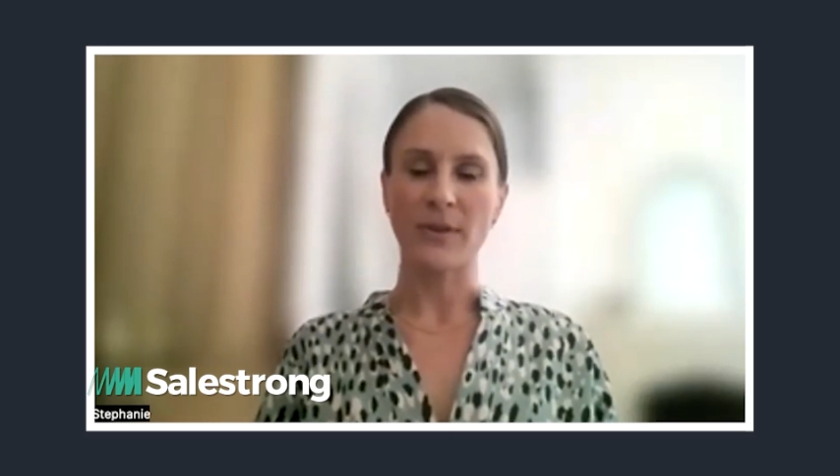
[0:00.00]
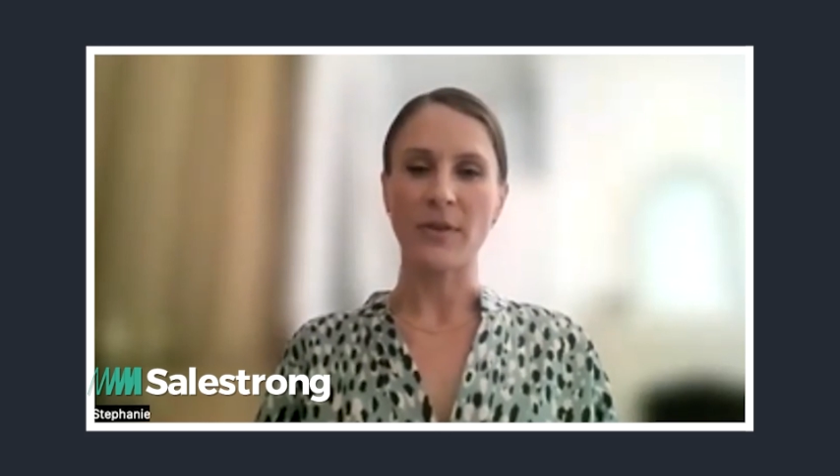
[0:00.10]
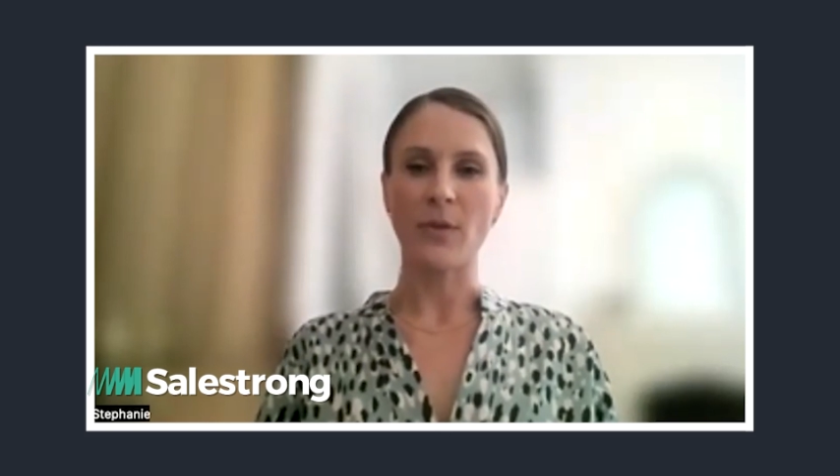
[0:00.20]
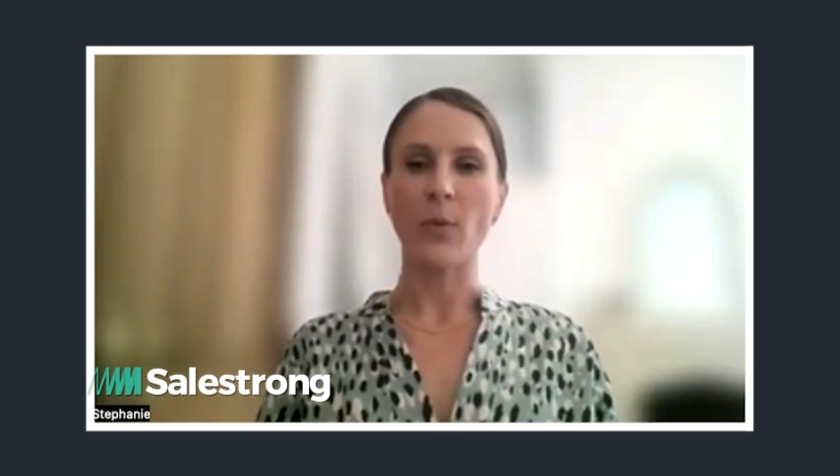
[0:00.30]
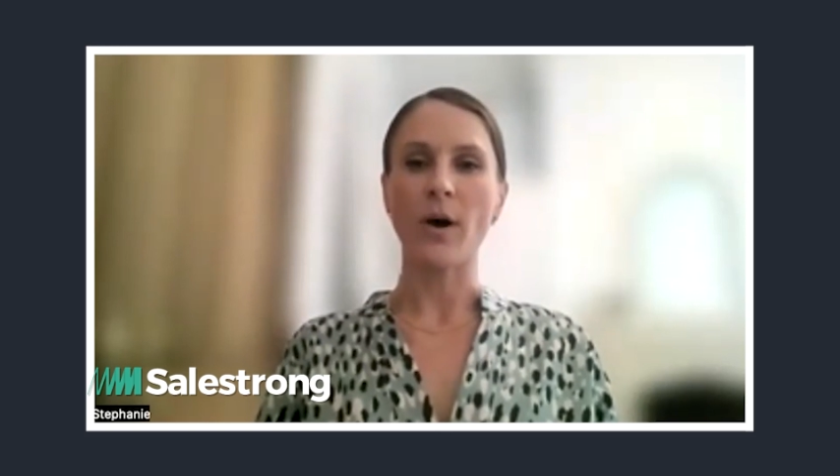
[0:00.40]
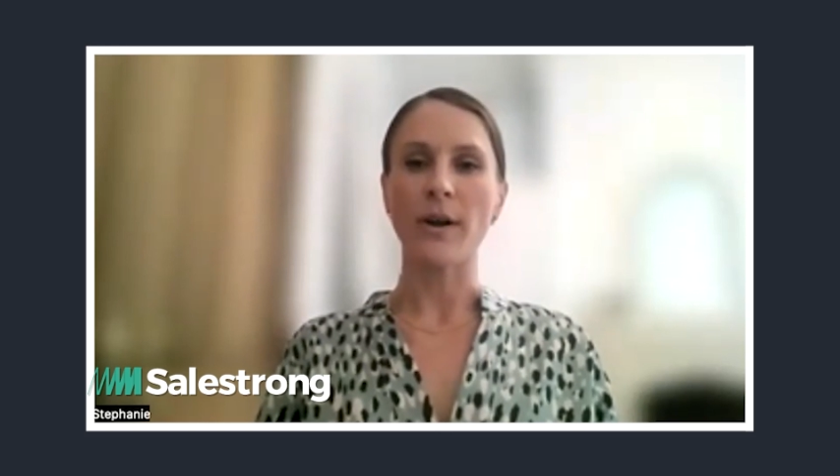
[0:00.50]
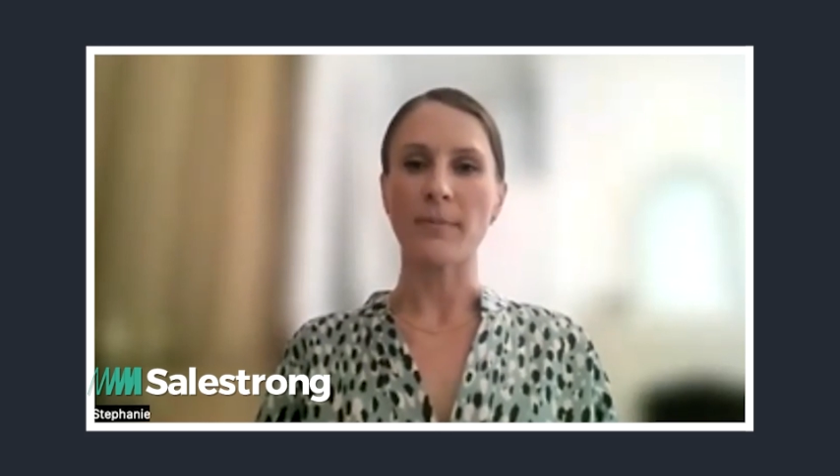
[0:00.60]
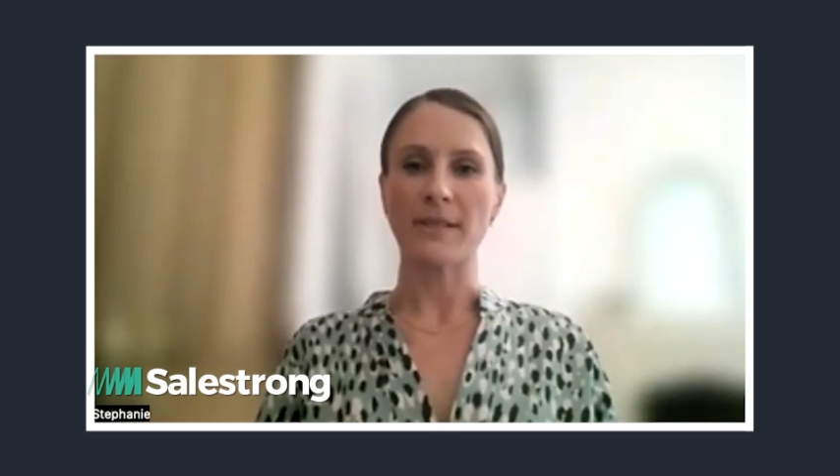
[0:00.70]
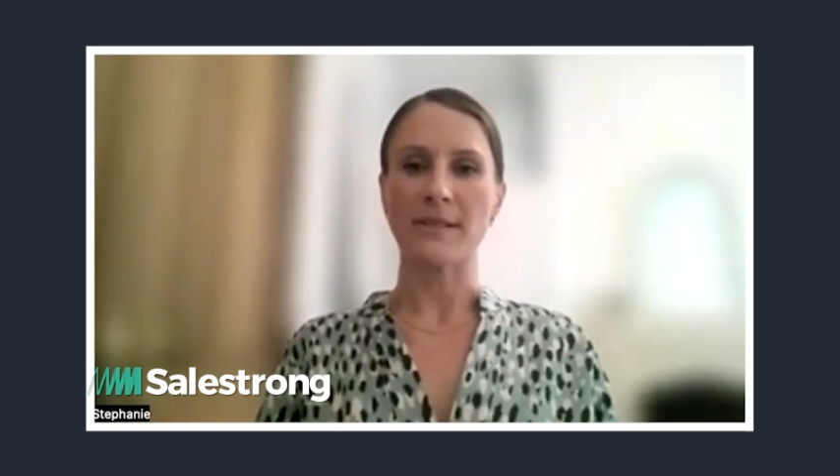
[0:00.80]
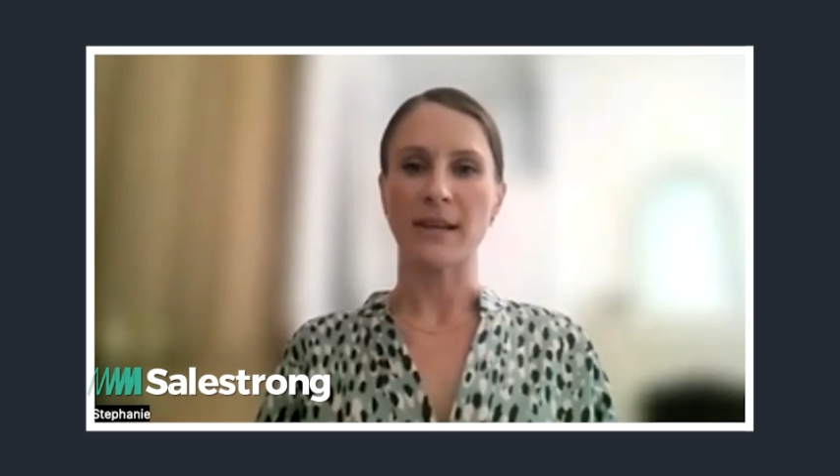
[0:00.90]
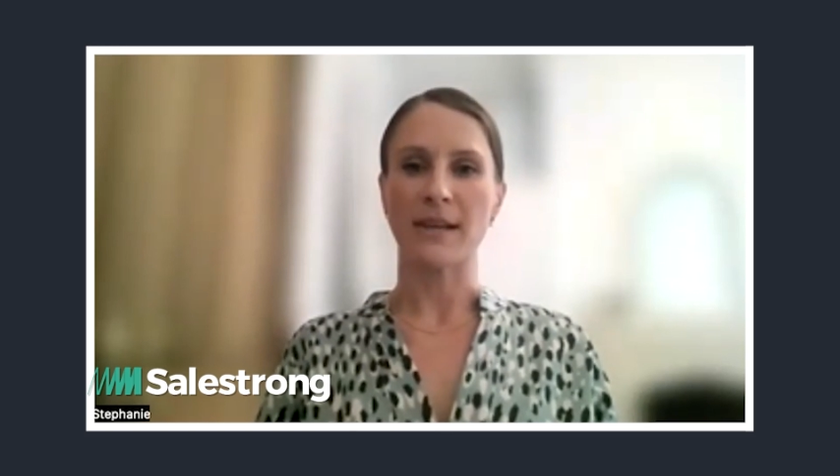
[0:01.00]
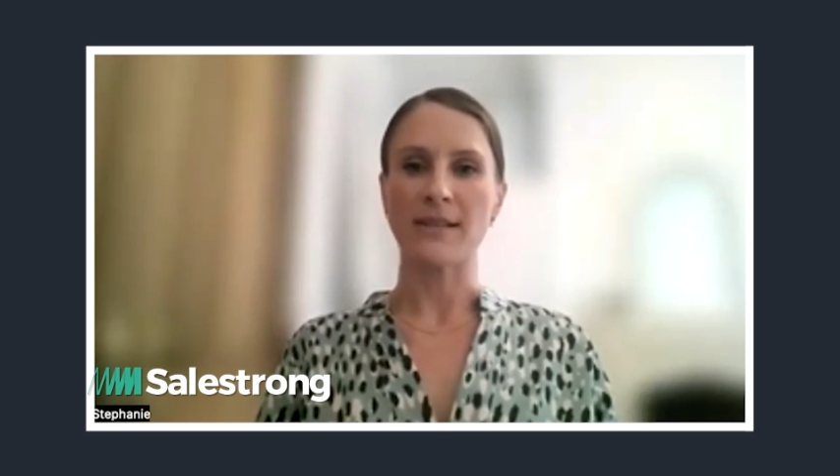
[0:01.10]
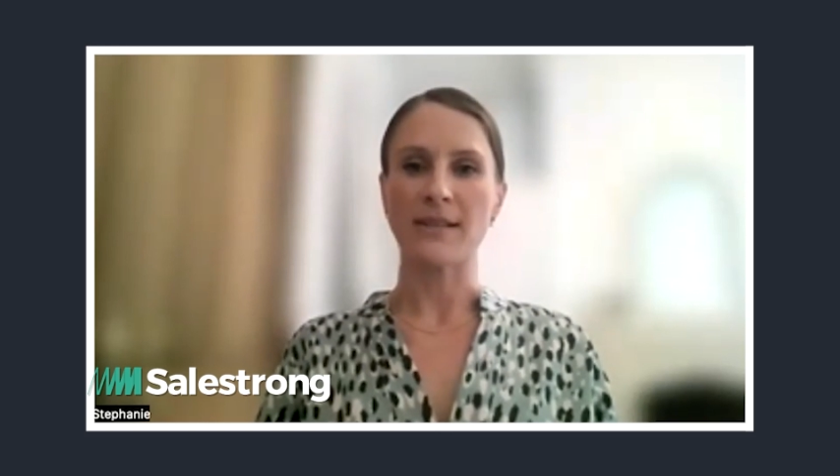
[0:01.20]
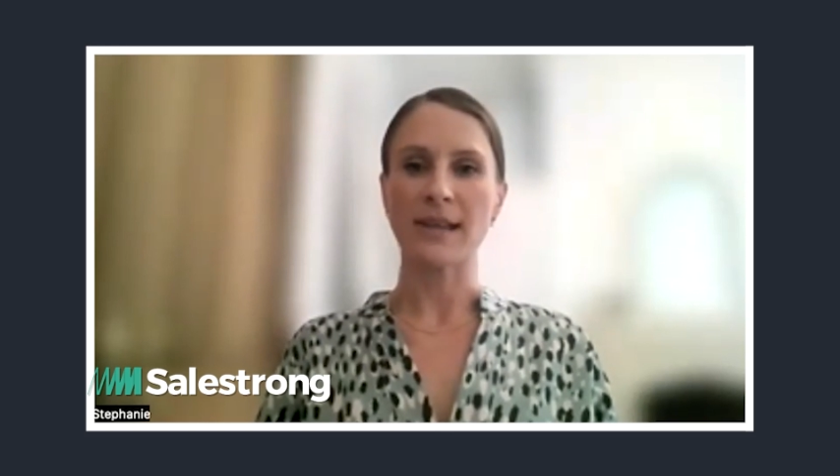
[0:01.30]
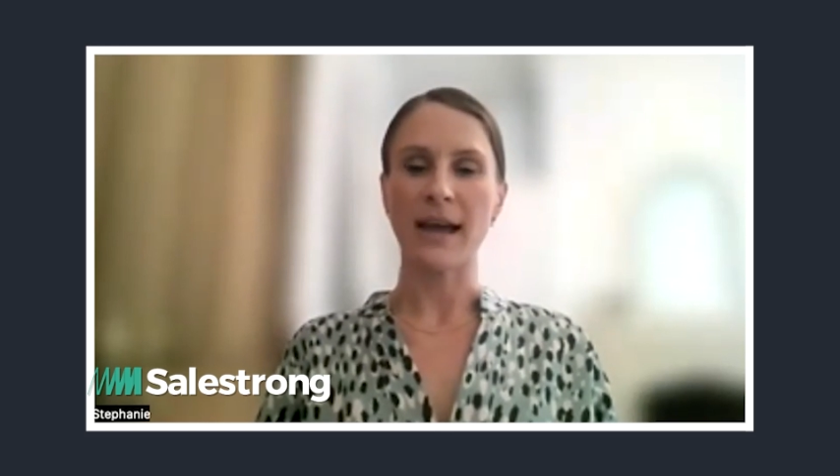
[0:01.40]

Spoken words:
within the wider business,